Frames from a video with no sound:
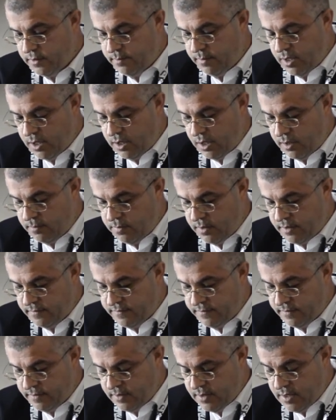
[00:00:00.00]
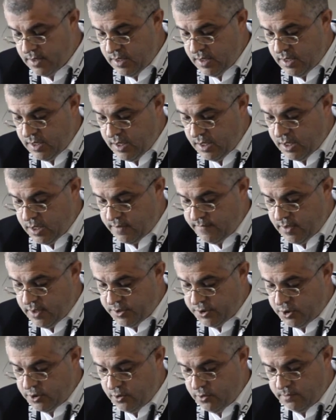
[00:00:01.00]
above, can we
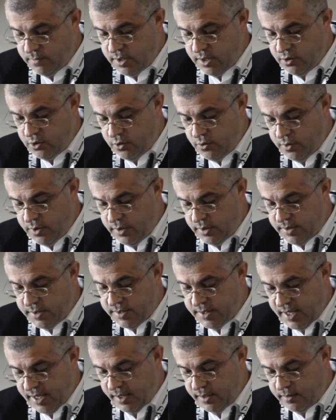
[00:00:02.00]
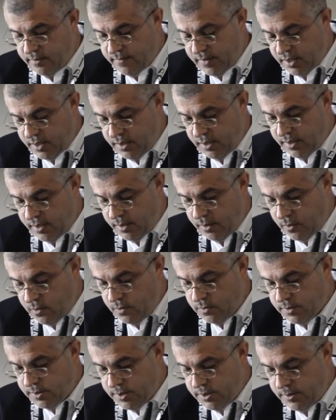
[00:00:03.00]
assume that during the Second Vatican
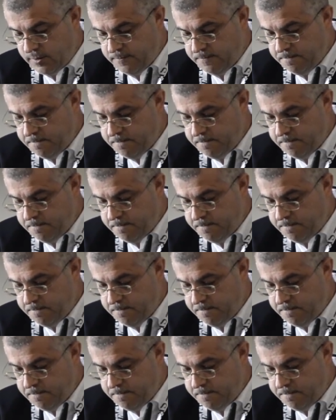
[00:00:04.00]
Council,